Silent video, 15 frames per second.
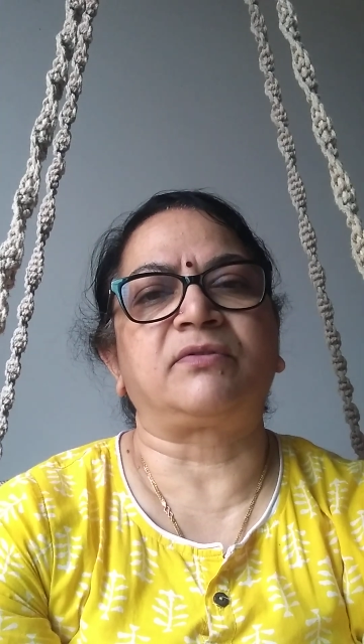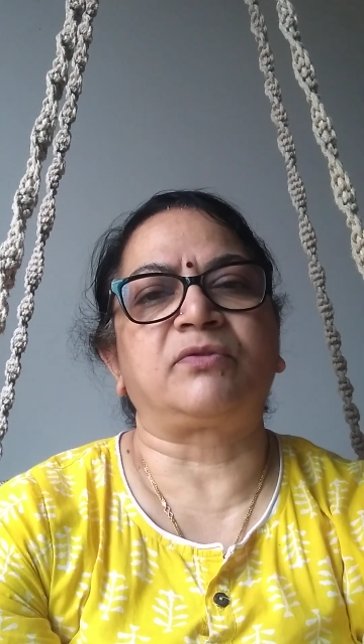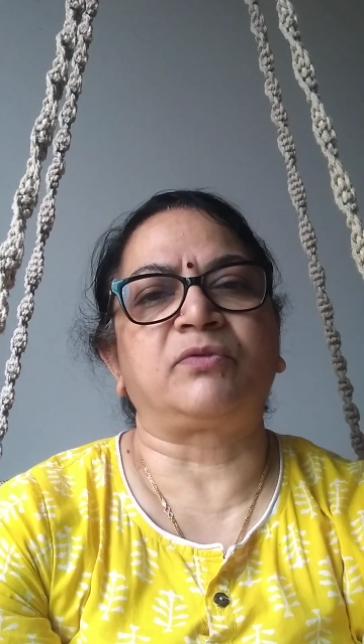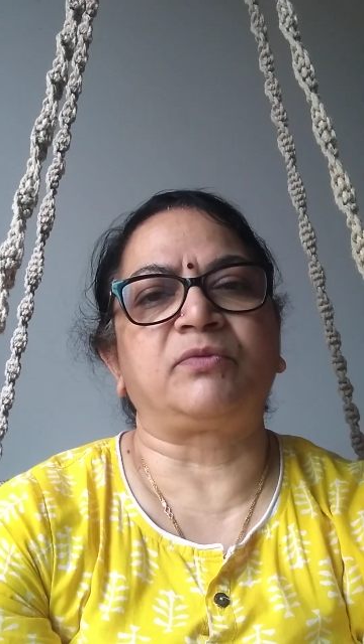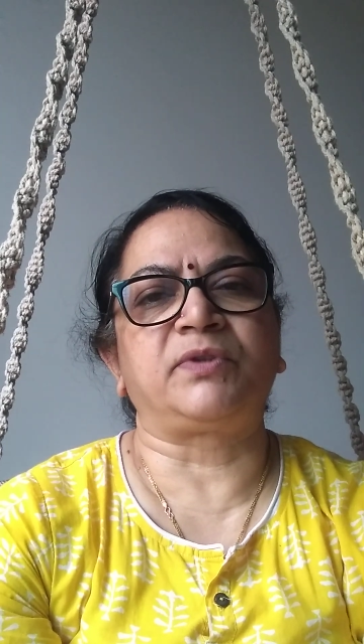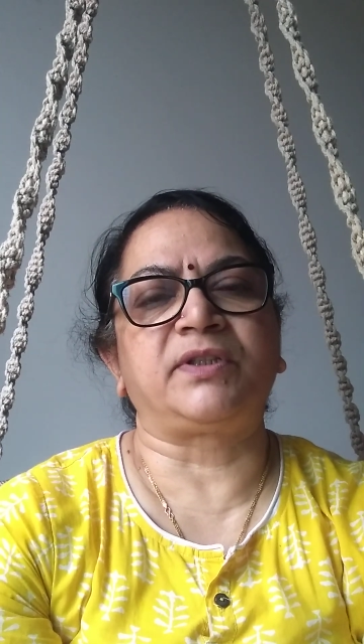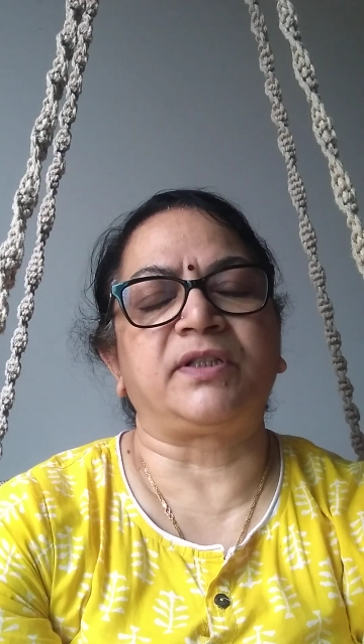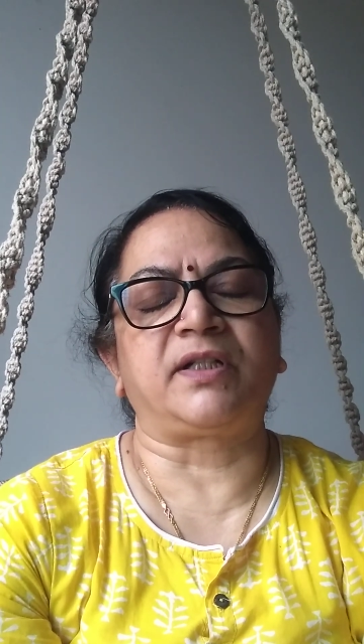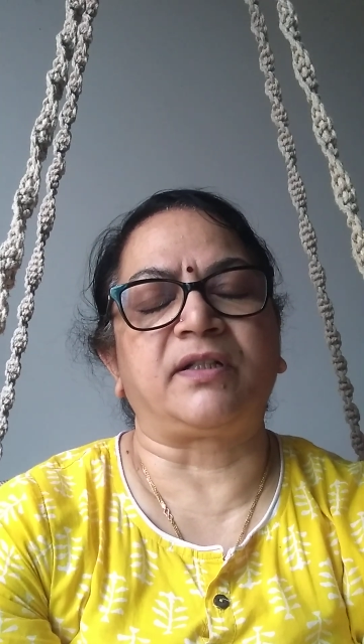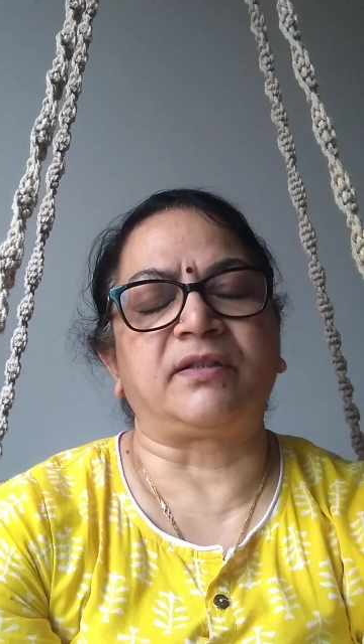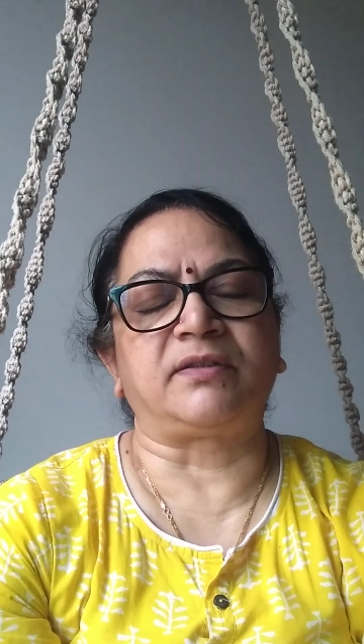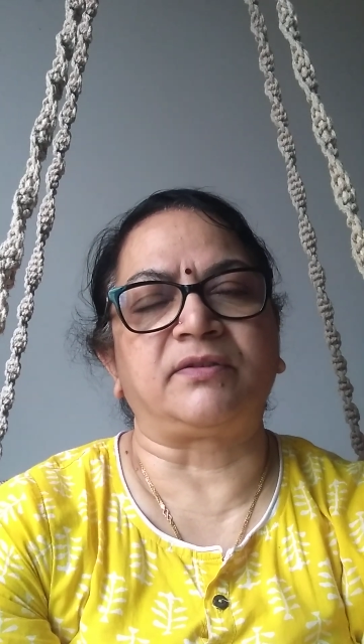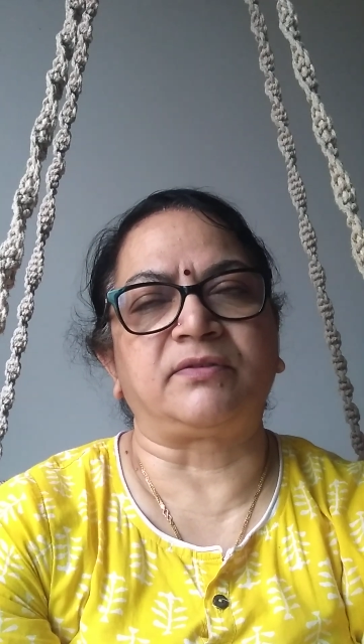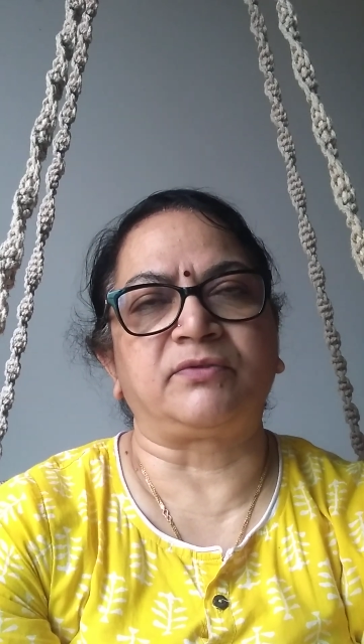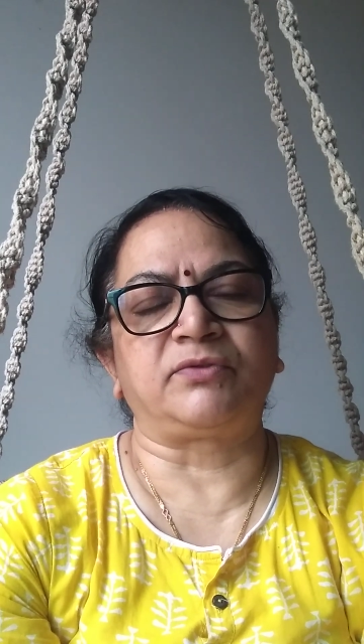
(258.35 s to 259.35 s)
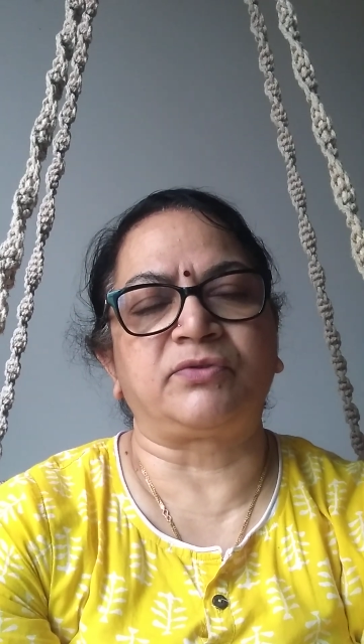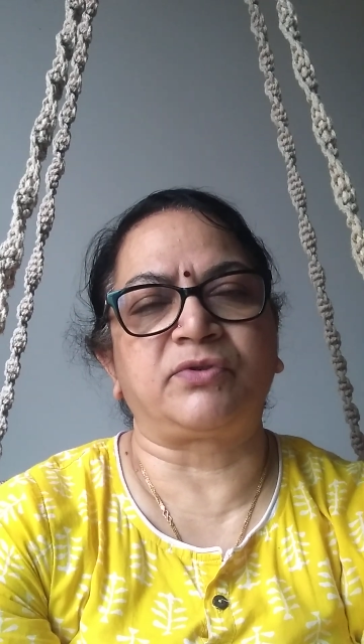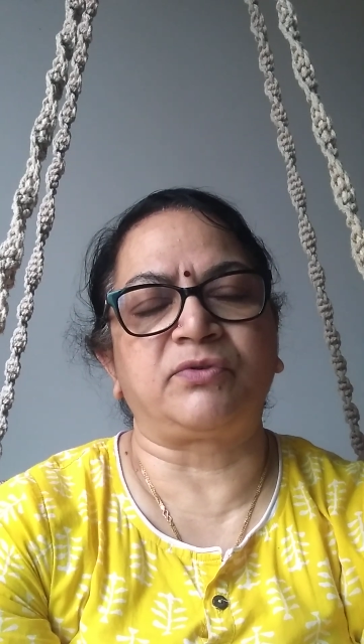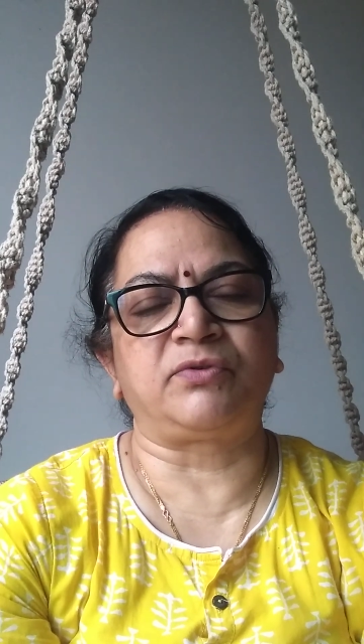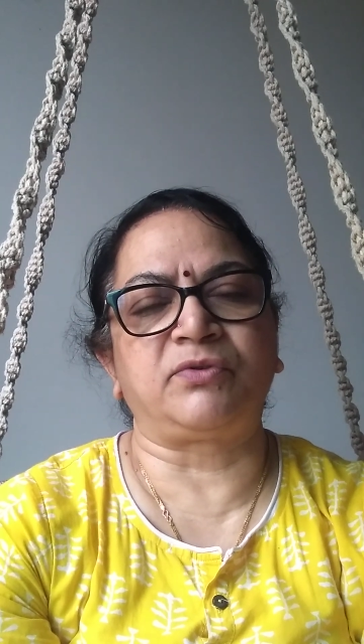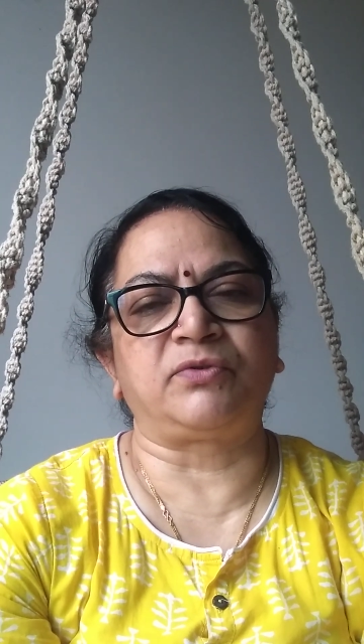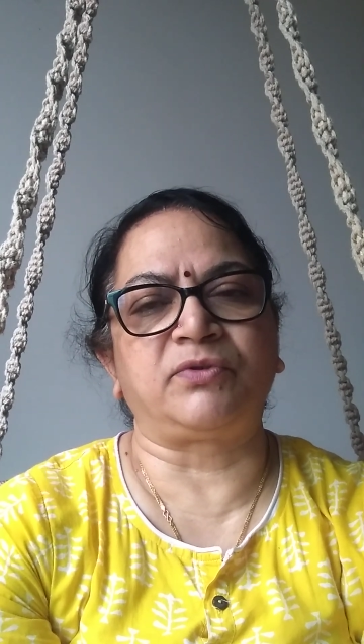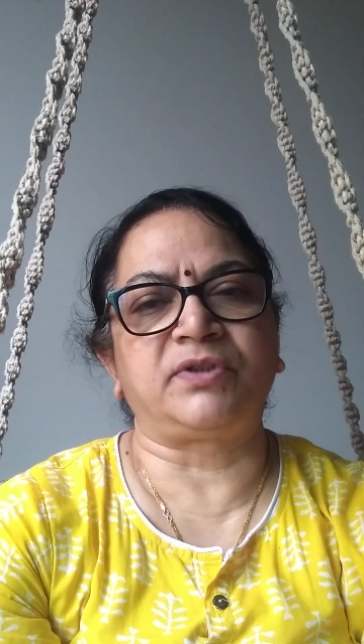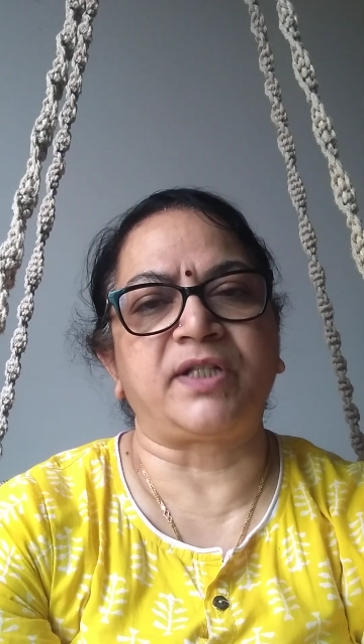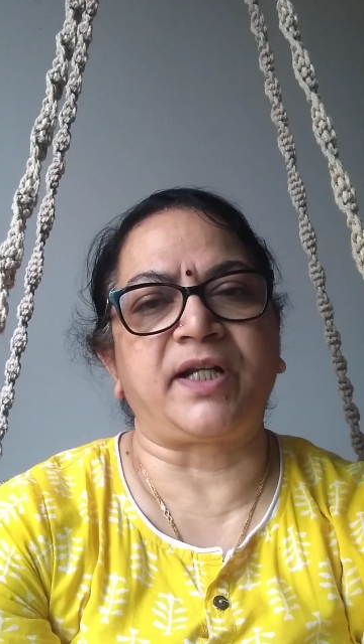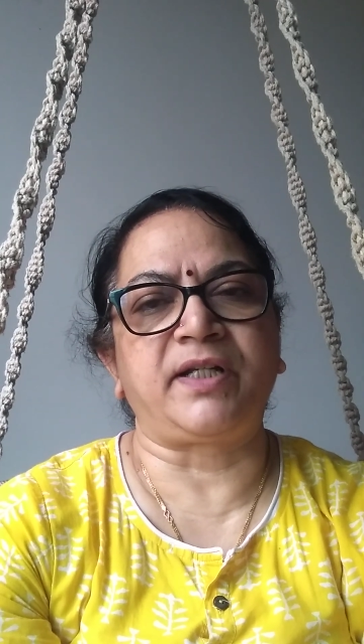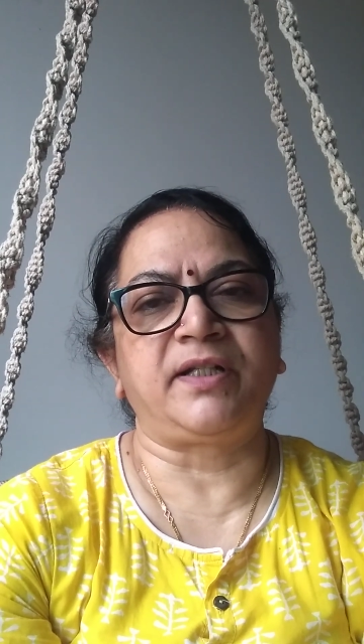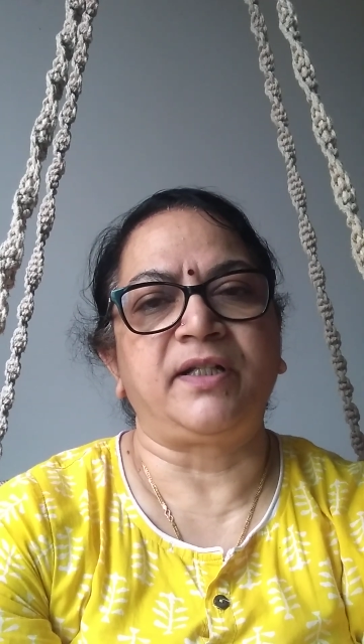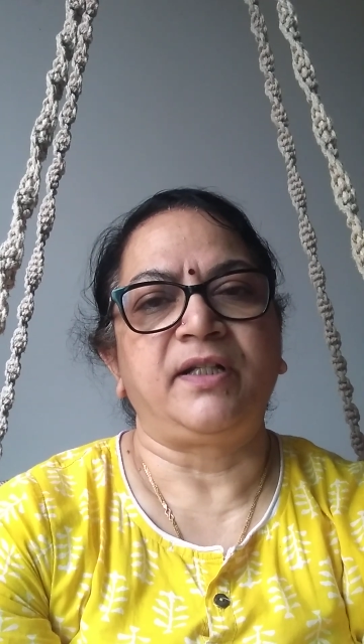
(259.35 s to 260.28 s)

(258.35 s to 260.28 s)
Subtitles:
you should know that